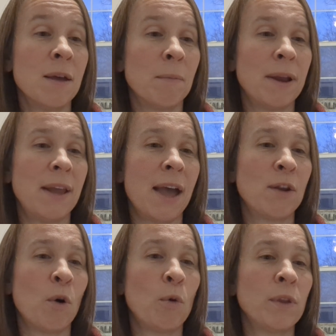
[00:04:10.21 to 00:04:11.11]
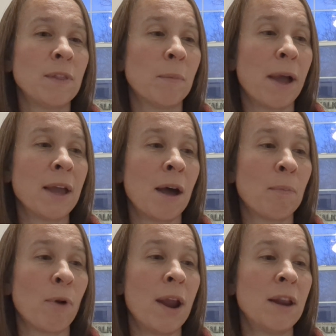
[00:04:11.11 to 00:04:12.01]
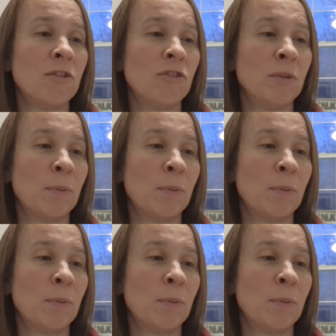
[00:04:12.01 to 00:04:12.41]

my dad holding the bike upright as she